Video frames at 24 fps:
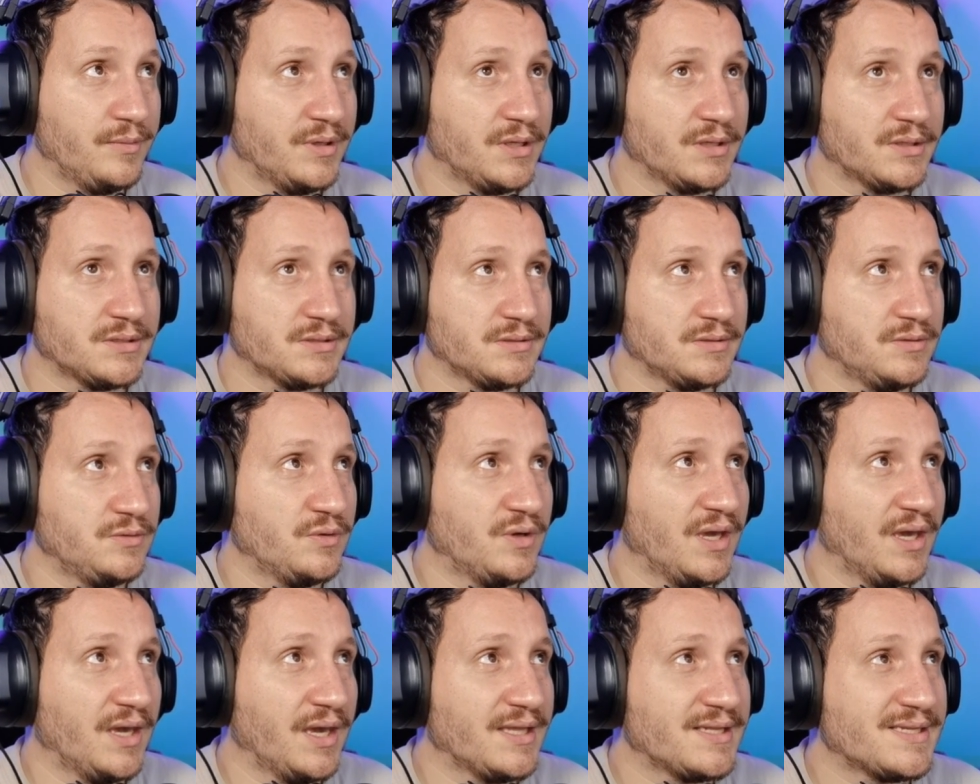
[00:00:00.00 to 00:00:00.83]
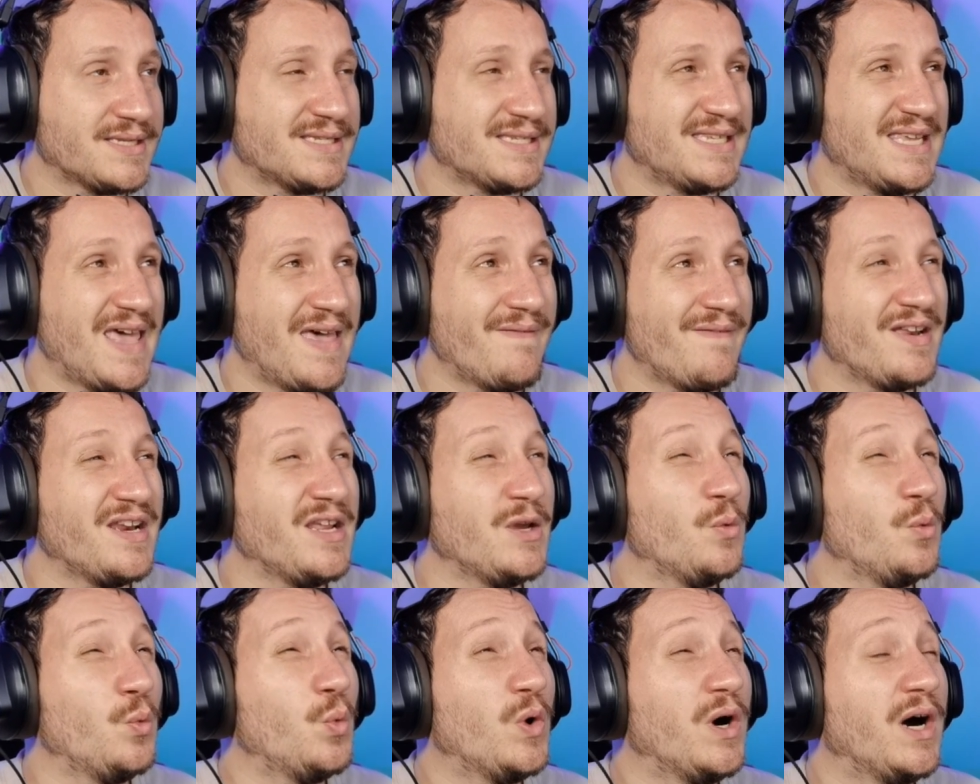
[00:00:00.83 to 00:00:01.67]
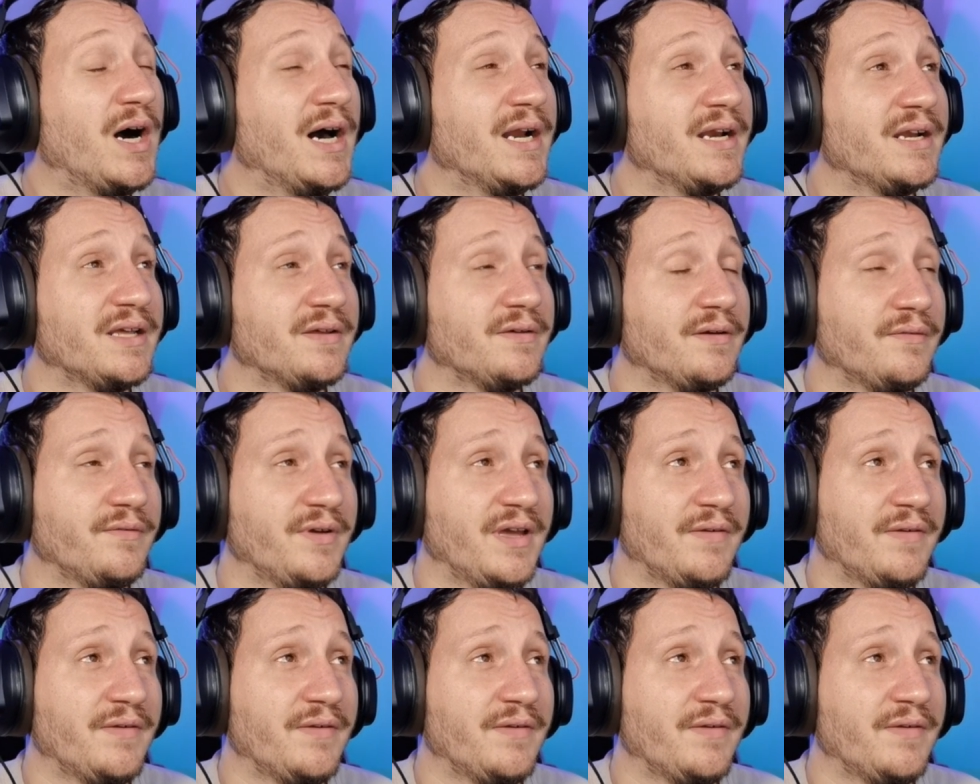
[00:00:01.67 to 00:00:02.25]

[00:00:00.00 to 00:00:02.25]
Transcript: because you can get 71